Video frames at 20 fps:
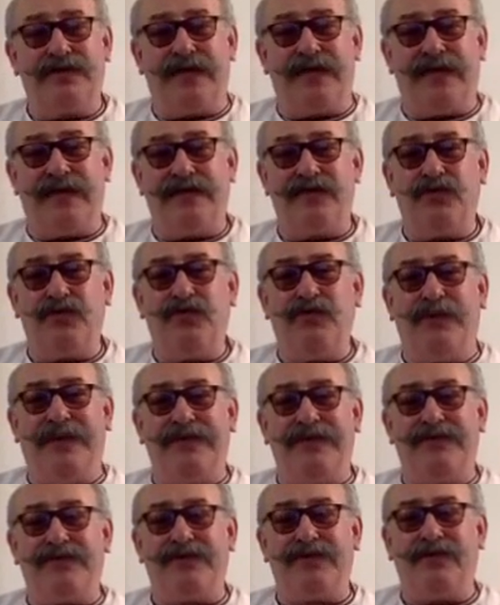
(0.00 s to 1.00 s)
And it's all
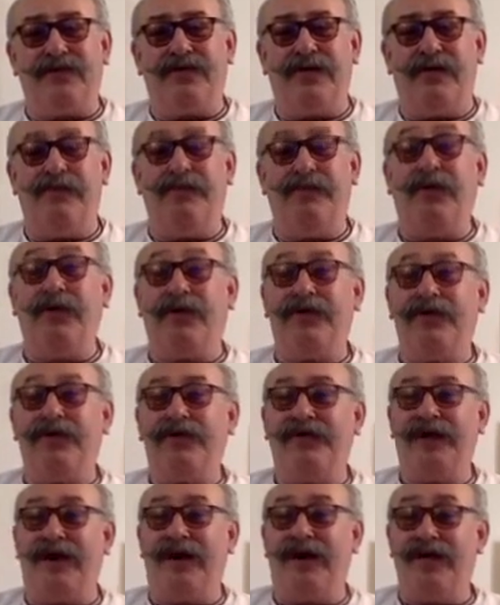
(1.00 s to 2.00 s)
based on a book
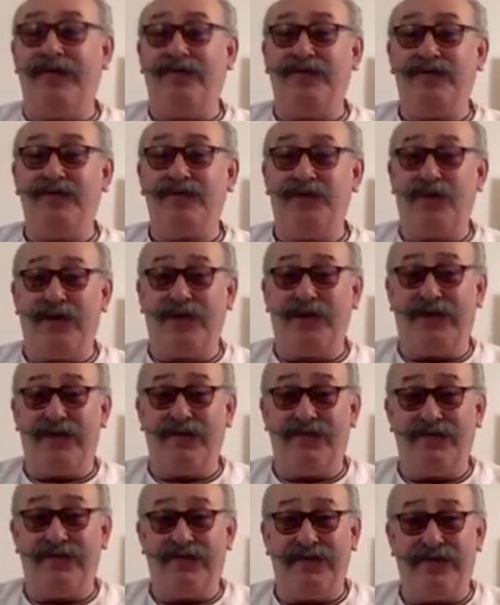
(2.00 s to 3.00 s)
that I was working
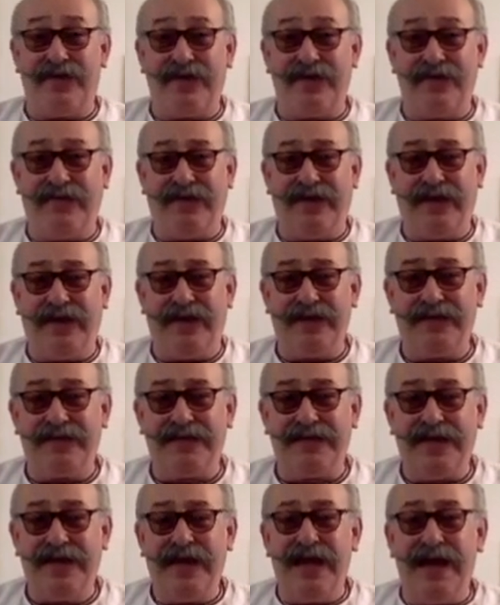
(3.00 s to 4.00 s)
on for 5
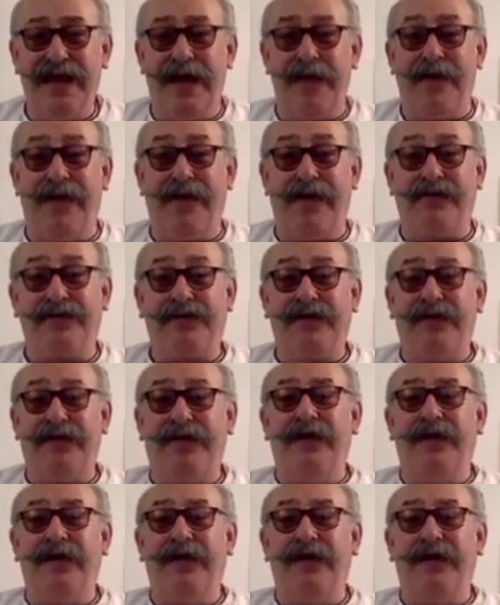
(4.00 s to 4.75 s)
years about